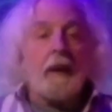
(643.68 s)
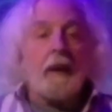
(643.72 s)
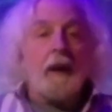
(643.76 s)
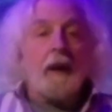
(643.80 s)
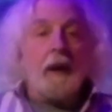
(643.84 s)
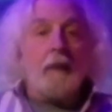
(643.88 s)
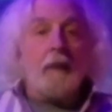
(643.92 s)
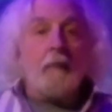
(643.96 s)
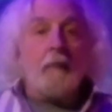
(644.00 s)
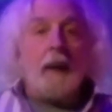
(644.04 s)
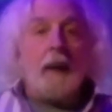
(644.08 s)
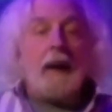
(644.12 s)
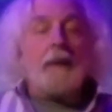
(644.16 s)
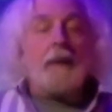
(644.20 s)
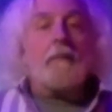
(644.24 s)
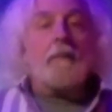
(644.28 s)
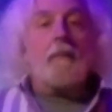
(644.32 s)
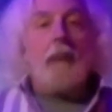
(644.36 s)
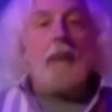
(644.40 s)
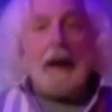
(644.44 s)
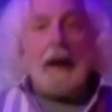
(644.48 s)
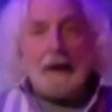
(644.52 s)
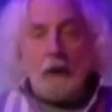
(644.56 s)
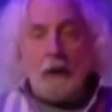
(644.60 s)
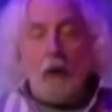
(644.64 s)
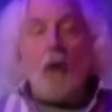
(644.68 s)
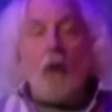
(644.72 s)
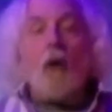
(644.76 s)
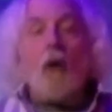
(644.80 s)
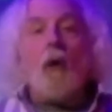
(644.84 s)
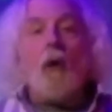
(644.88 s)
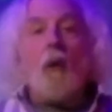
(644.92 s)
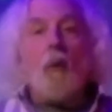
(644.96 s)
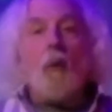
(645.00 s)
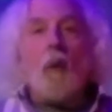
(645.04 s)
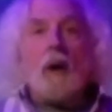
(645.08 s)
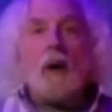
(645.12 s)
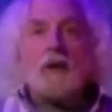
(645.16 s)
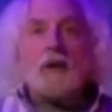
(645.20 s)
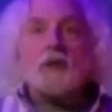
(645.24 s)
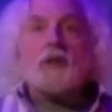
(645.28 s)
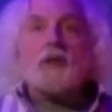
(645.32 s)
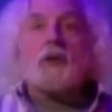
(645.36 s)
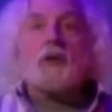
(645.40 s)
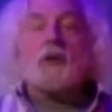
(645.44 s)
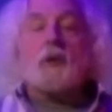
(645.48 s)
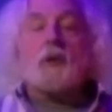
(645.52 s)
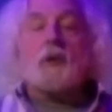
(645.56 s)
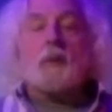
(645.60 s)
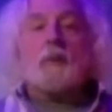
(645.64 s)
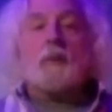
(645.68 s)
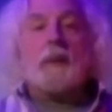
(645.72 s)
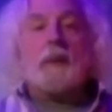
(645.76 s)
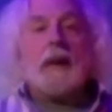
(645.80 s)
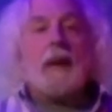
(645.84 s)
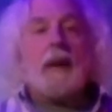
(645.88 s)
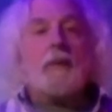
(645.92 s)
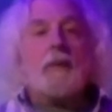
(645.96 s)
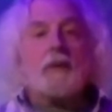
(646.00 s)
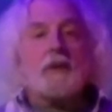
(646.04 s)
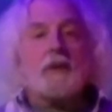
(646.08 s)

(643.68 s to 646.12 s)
But my goal was to be able